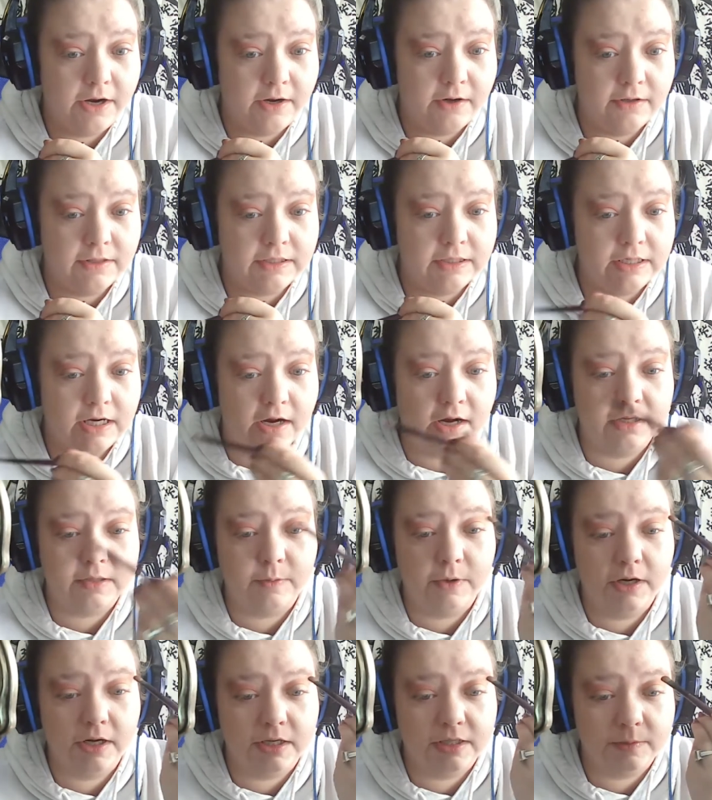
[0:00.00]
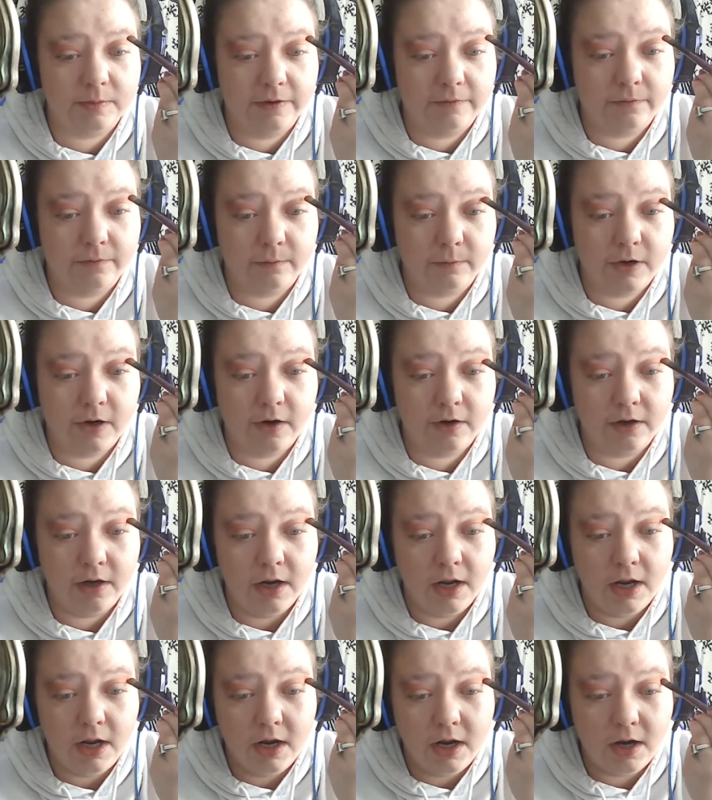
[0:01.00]
else's house, but I can speak for mine.
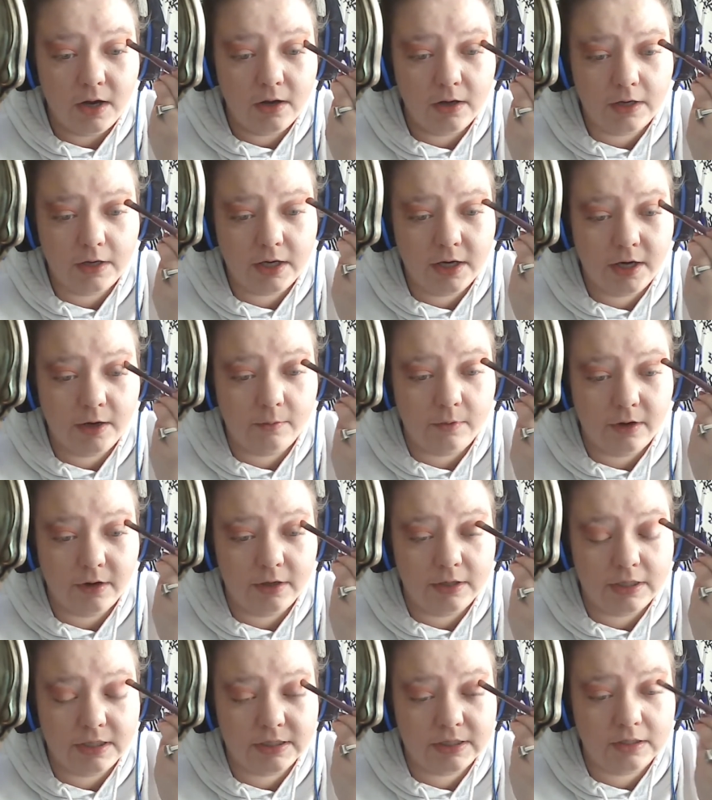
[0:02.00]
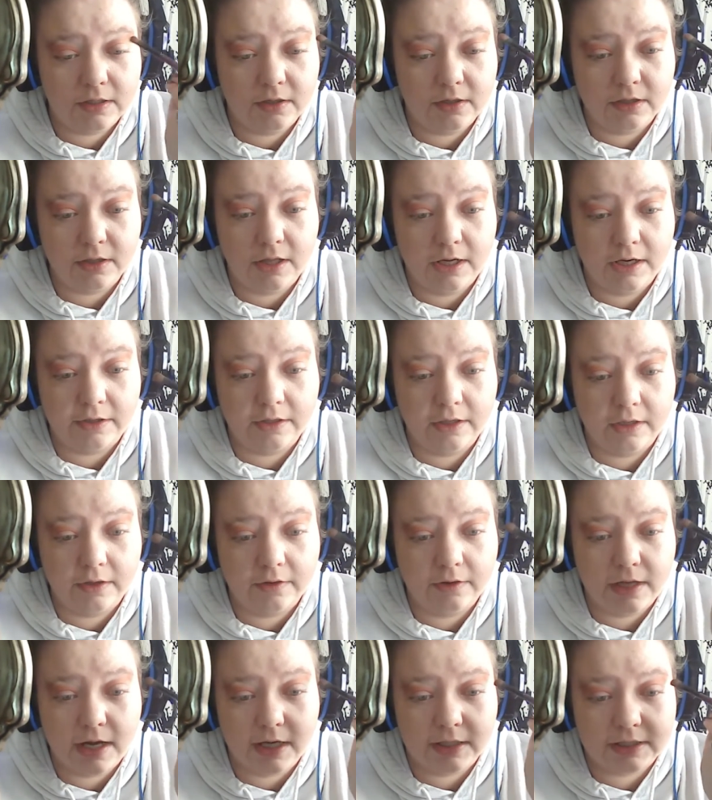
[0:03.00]
On camera, it doesn't look like
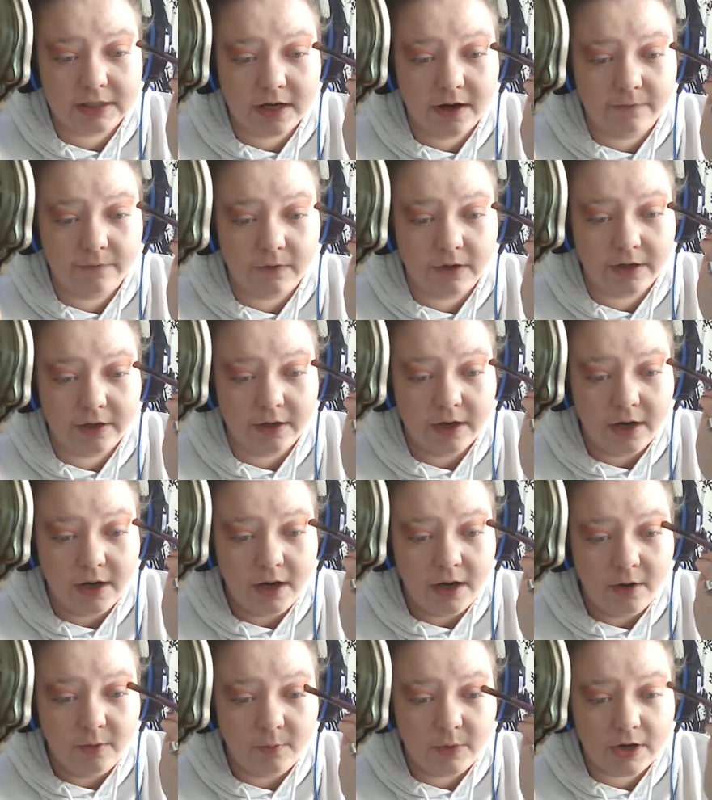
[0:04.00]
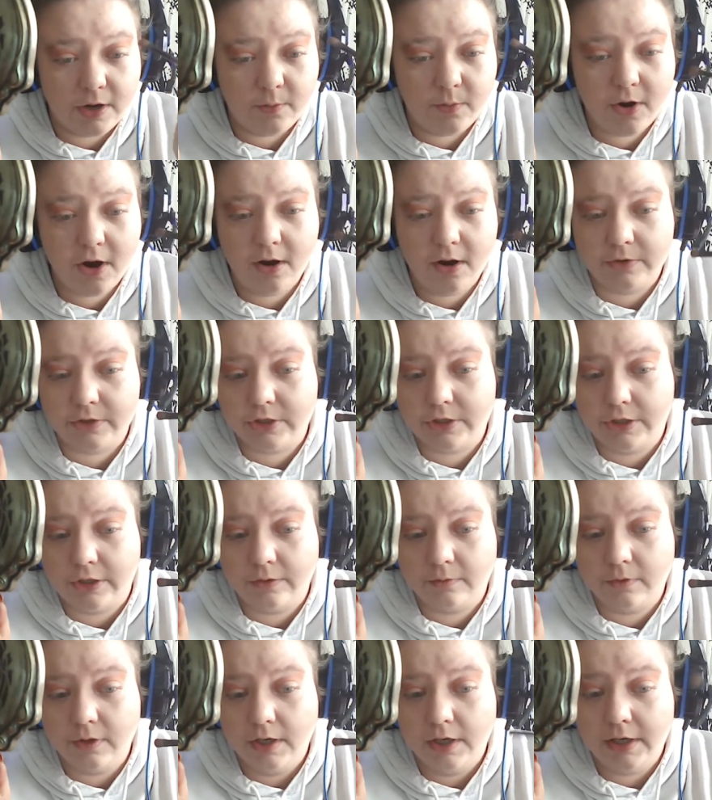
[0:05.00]
that's covering. But I promise
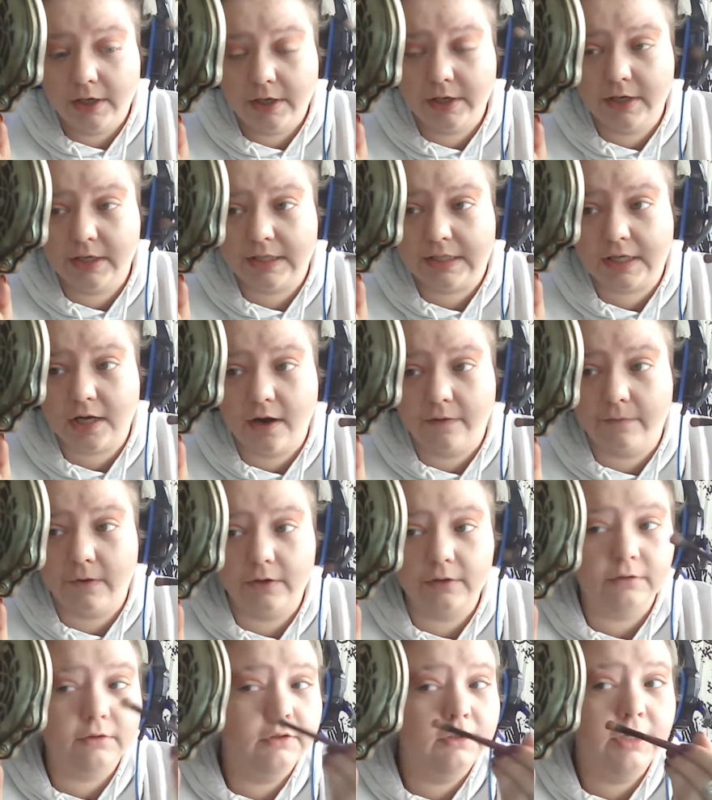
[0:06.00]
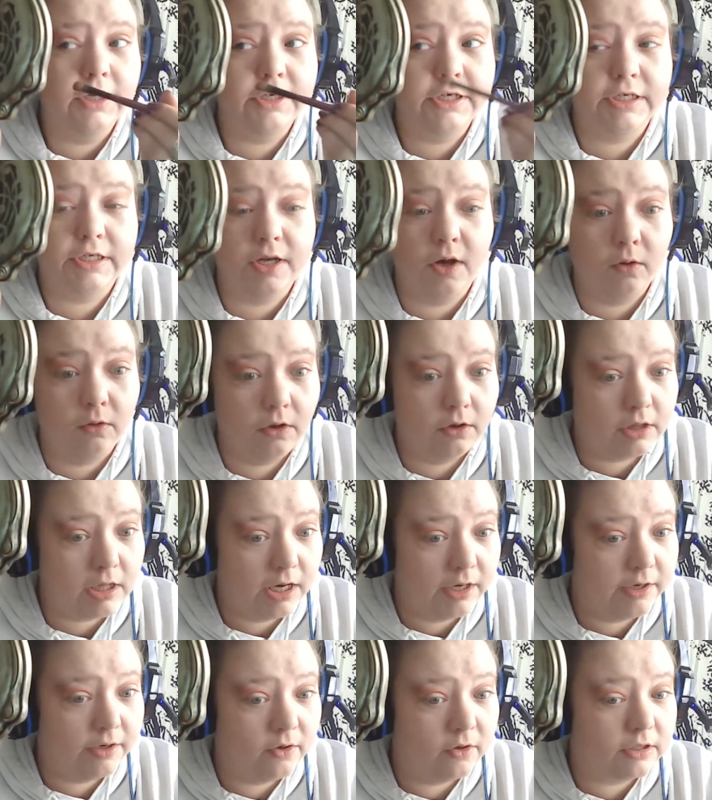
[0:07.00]
you, it is covered. It just don't look
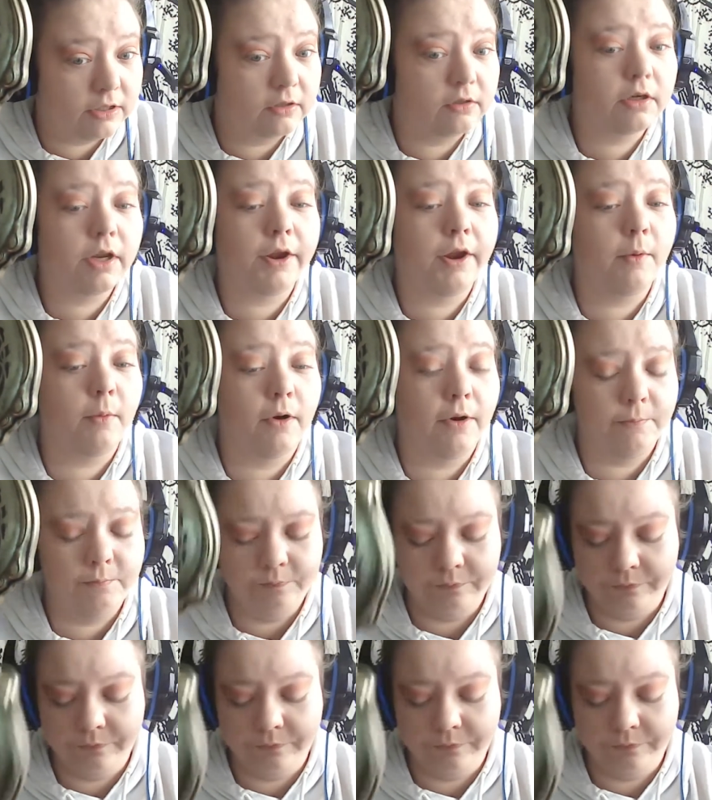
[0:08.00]
like it on camera.